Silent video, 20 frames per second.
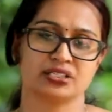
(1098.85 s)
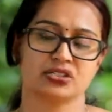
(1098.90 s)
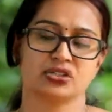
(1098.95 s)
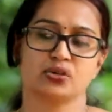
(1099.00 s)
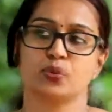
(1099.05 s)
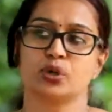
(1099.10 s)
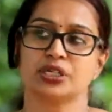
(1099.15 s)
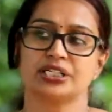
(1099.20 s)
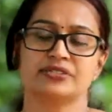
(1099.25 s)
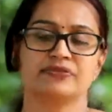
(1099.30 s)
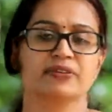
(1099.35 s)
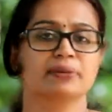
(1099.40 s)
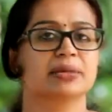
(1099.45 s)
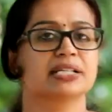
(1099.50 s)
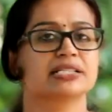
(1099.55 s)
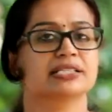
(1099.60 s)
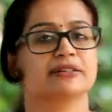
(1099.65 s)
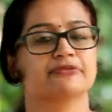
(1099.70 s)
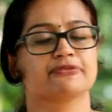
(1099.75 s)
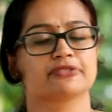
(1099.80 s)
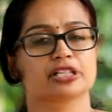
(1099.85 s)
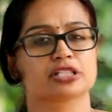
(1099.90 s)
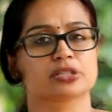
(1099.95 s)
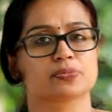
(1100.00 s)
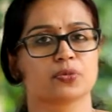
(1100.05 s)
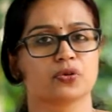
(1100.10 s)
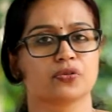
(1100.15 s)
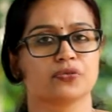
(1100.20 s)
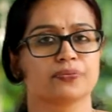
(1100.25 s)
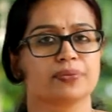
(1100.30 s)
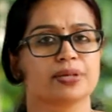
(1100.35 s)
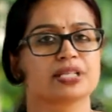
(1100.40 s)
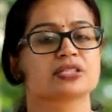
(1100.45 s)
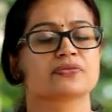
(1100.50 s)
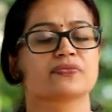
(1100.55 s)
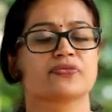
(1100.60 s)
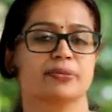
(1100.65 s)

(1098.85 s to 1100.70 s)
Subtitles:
So what is women's suffrage movement?